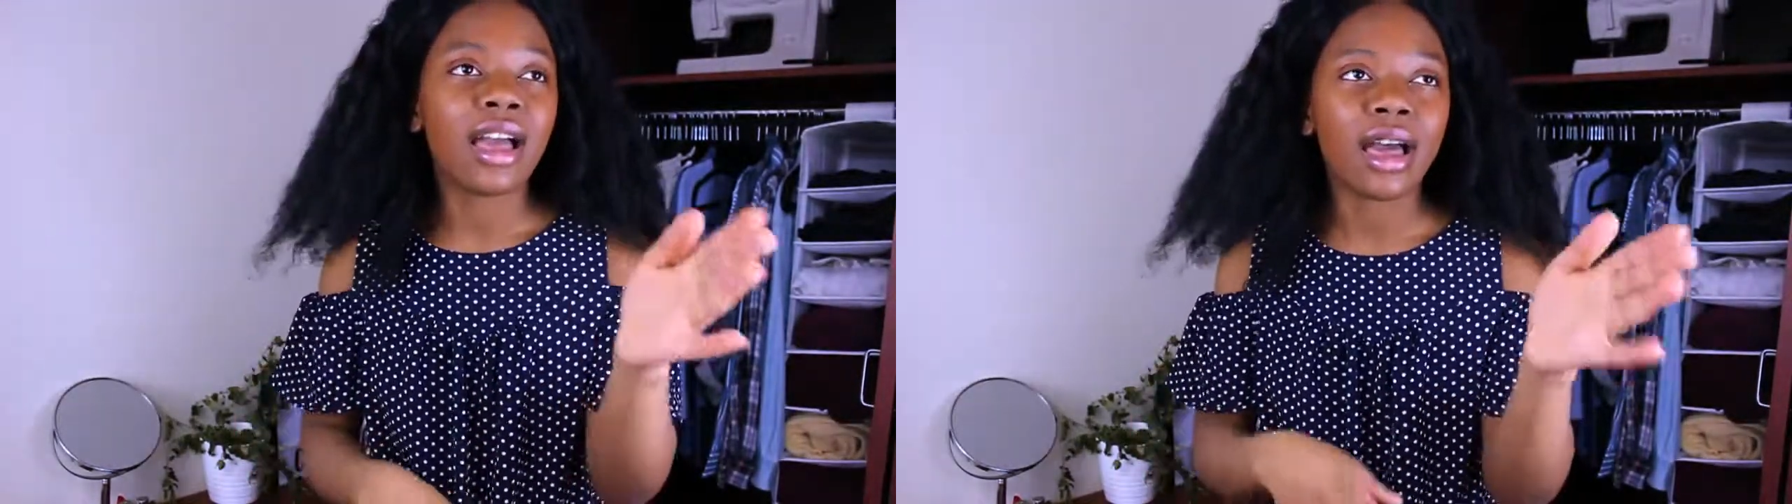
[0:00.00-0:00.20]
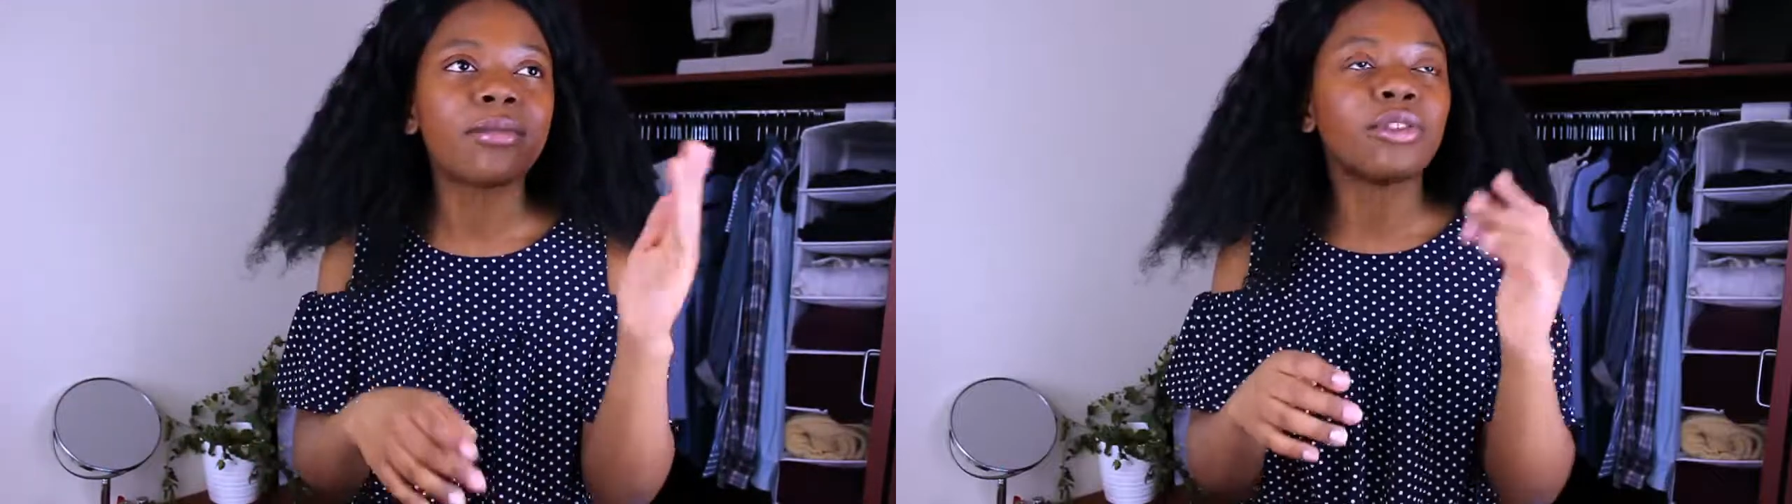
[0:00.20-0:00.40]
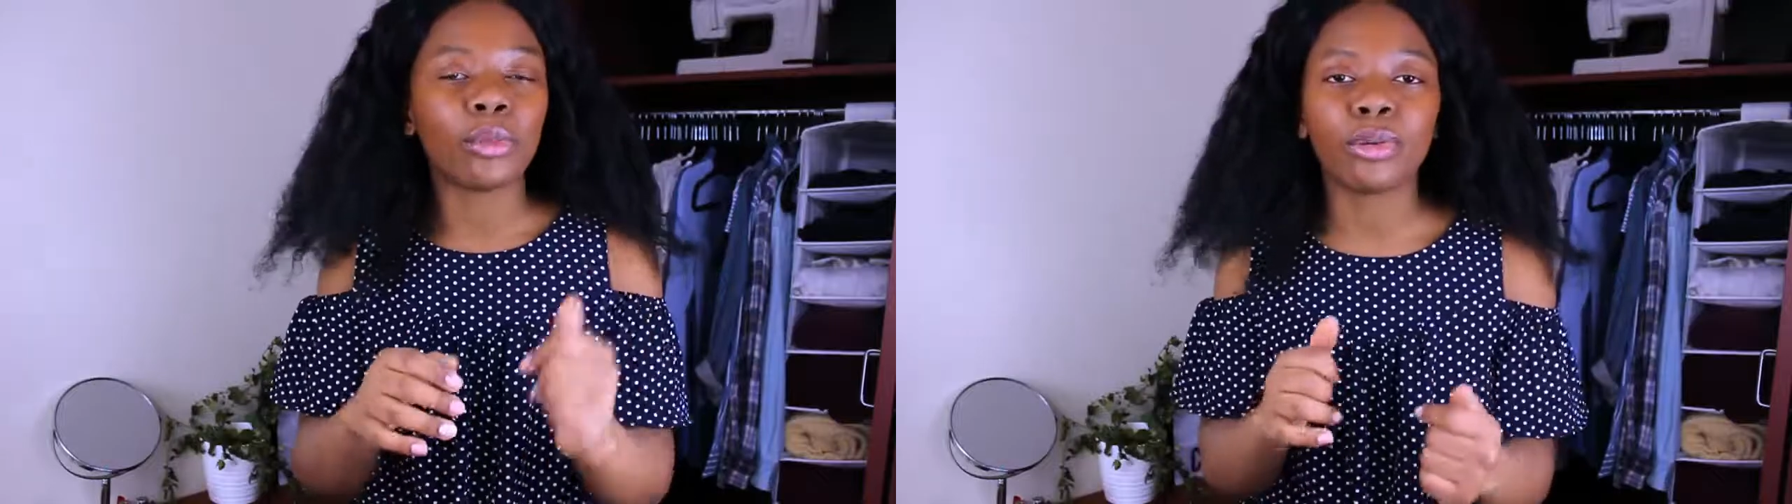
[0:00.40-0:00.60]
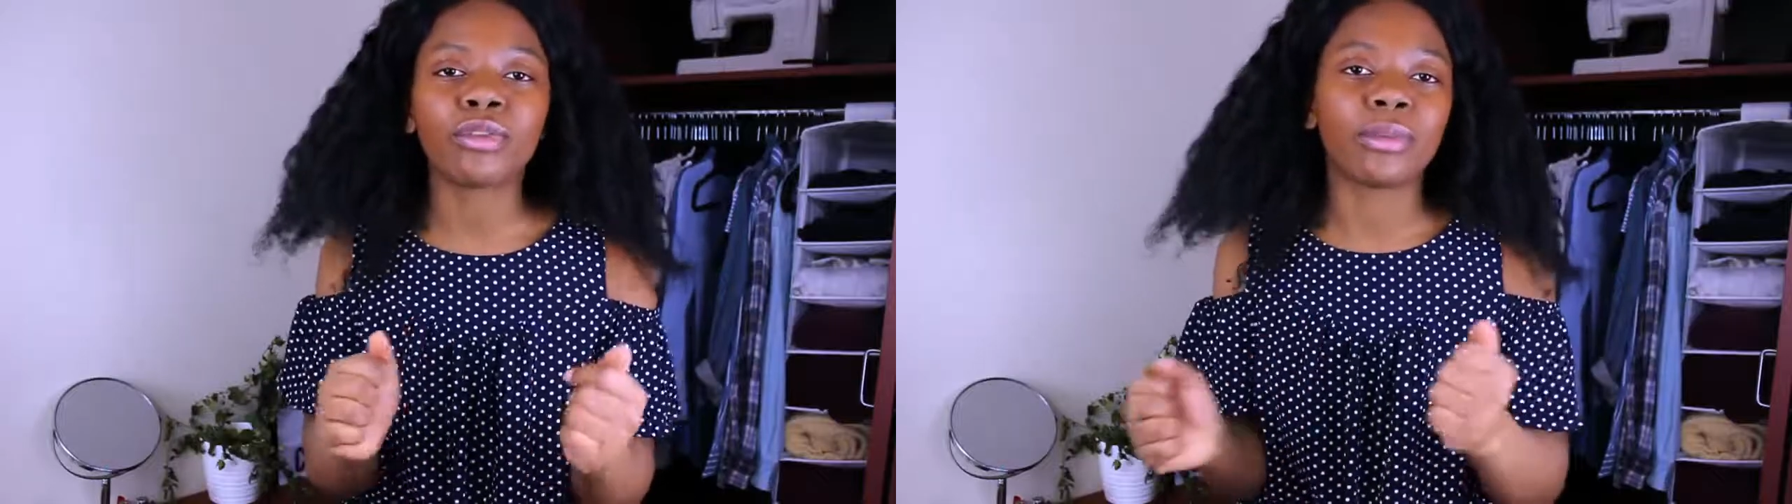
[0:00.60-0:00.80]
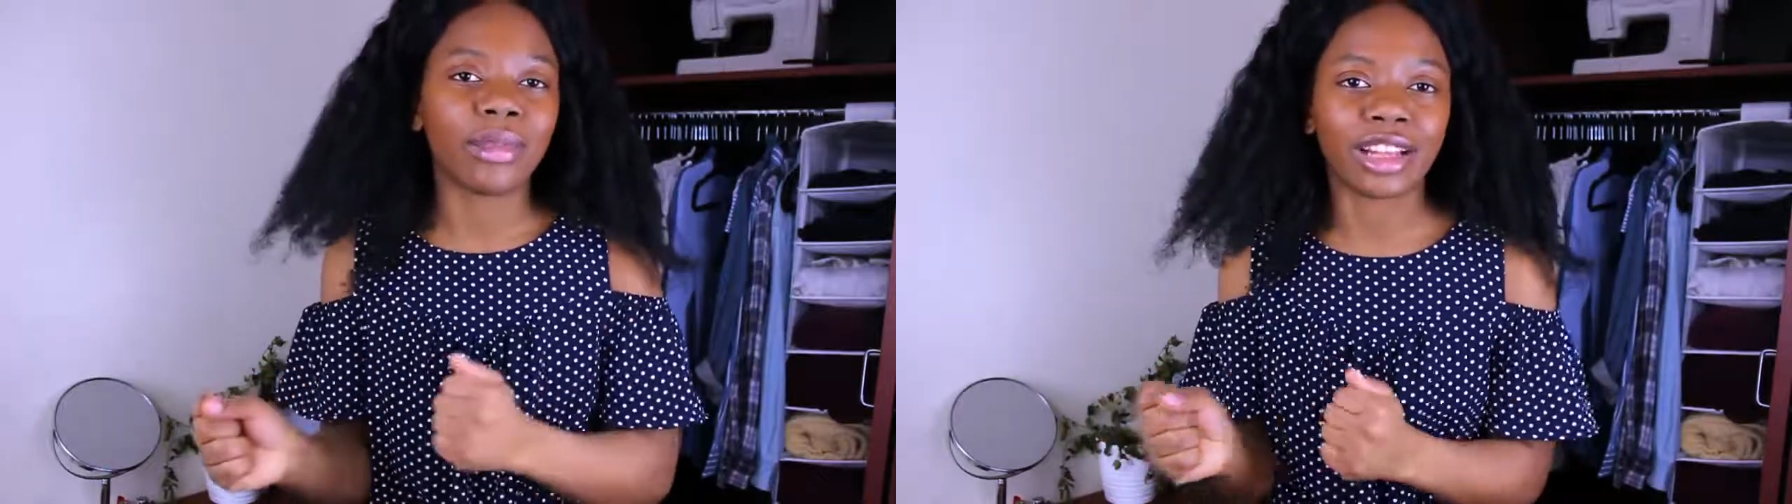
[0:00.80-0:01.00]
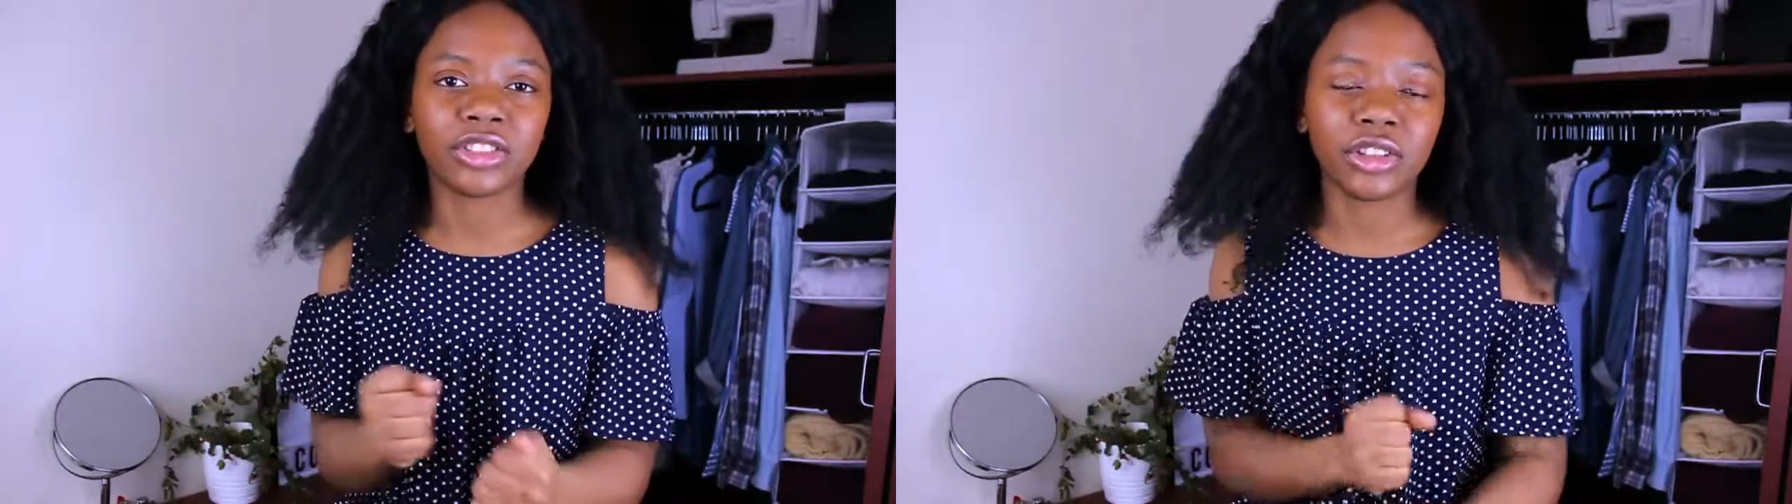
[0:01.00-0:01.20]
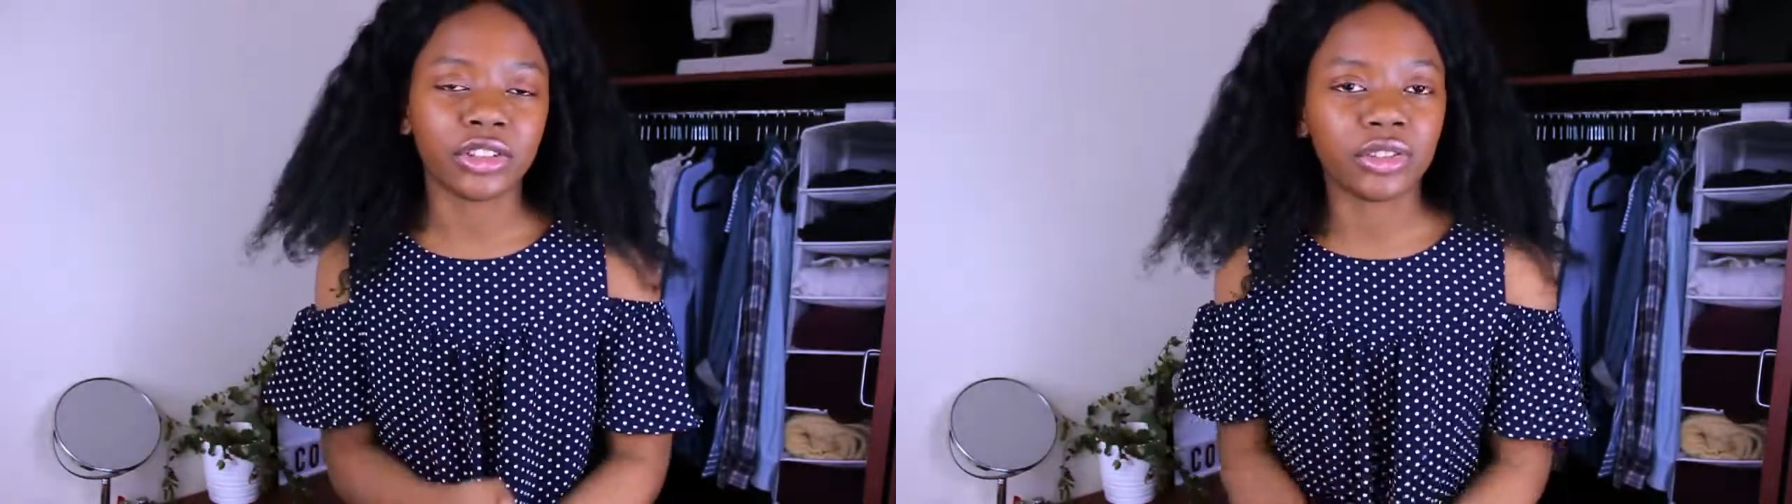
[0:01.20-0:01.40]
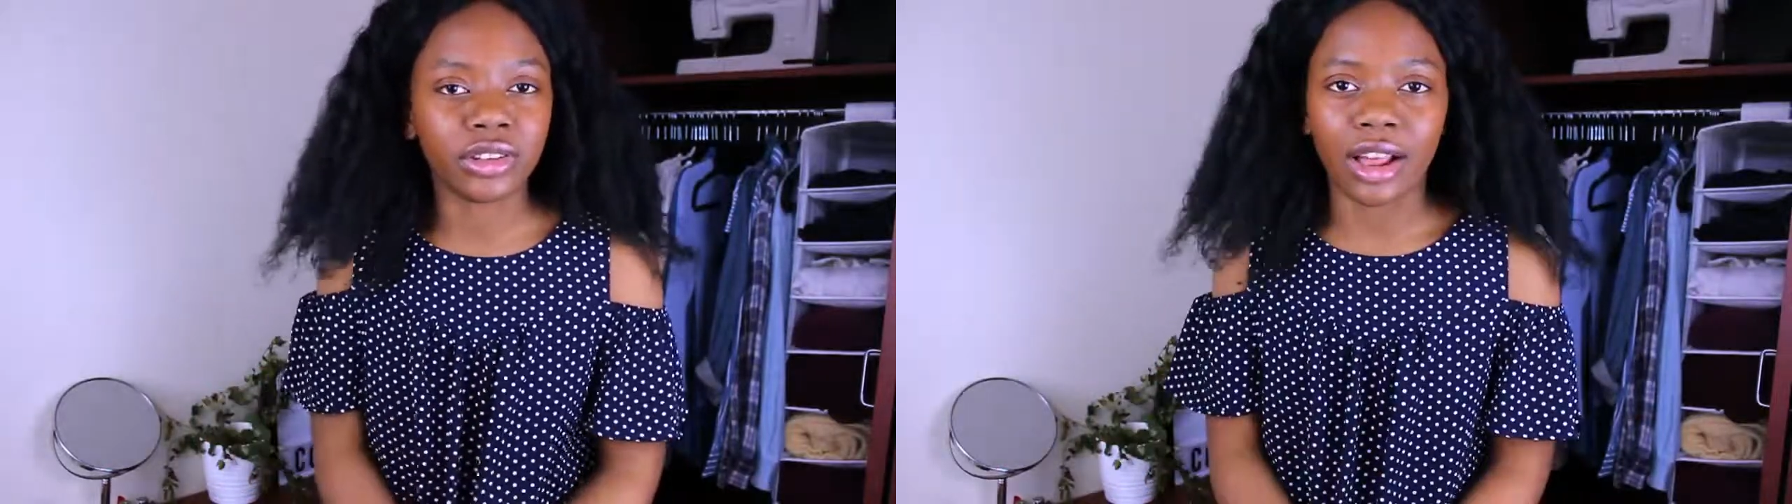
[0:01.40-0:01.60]
a notebook from last year
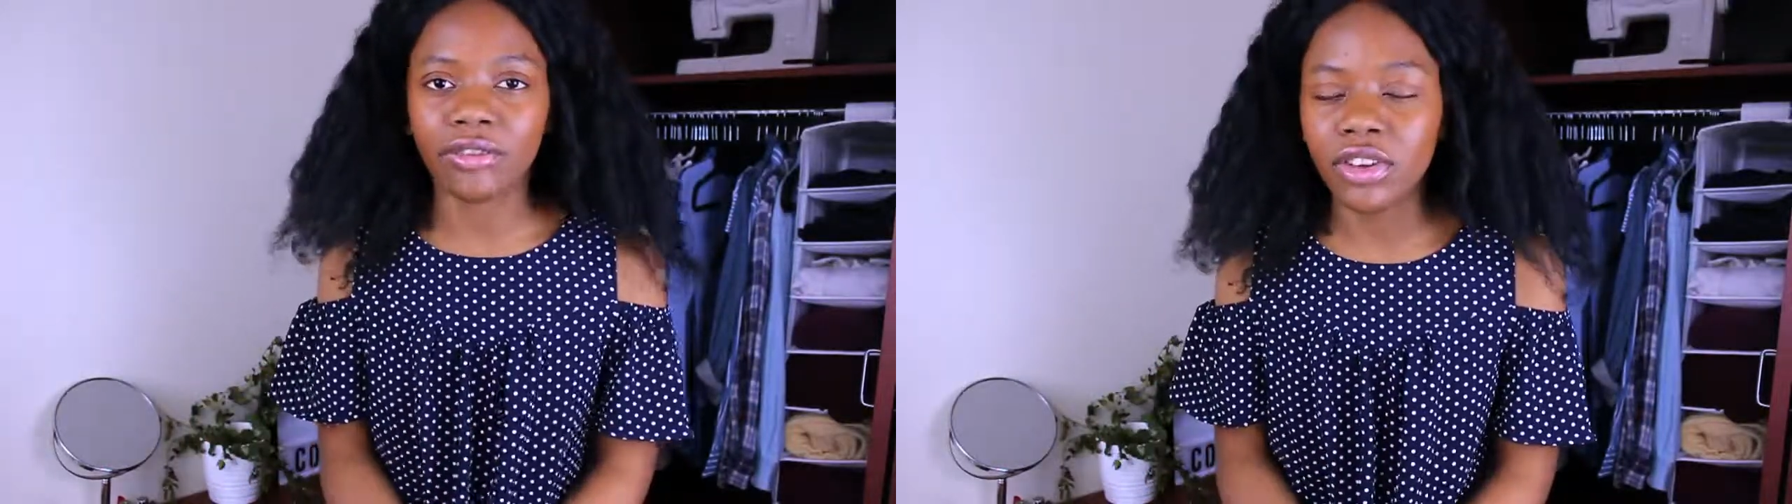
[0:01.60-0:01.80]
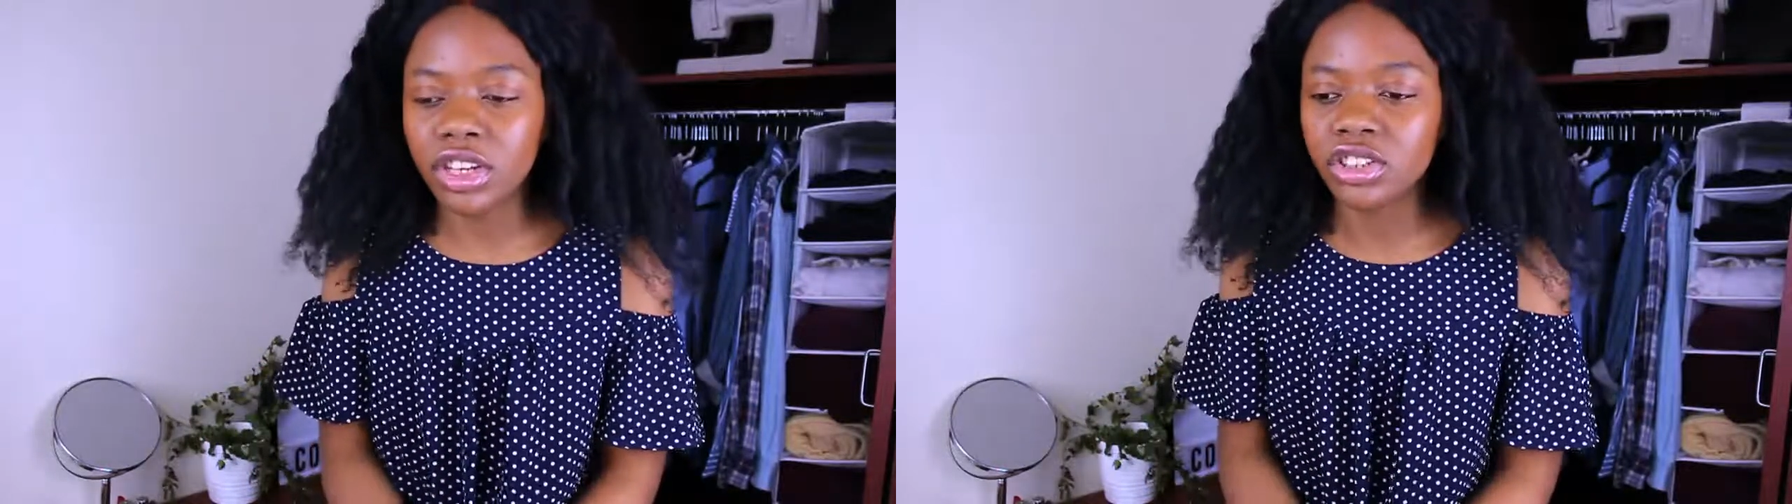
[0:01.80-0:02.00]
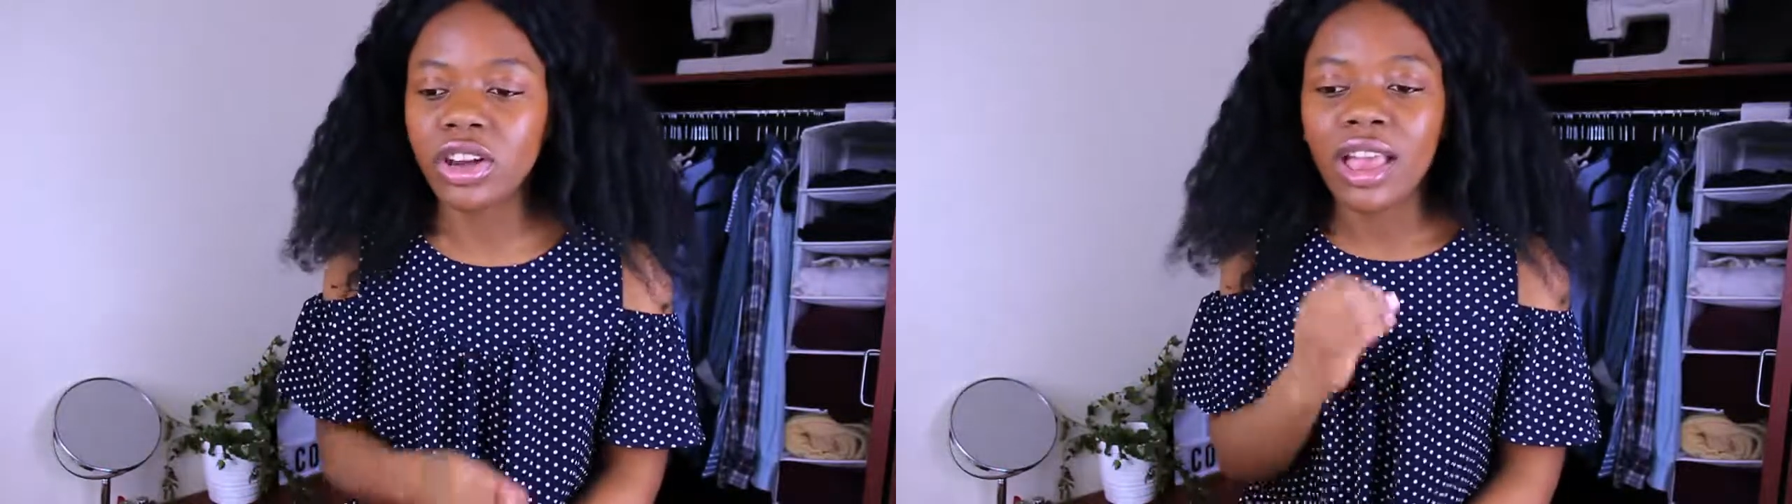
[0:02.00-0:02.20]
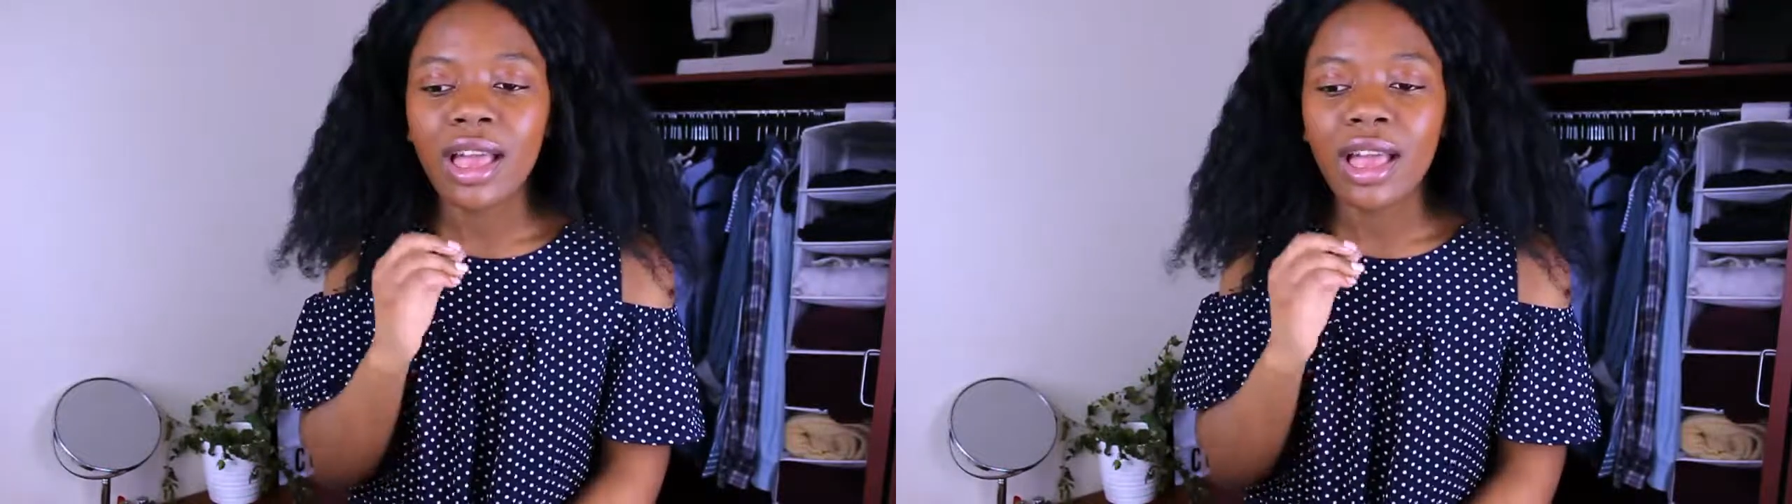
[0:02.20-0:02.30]
that you did not finish,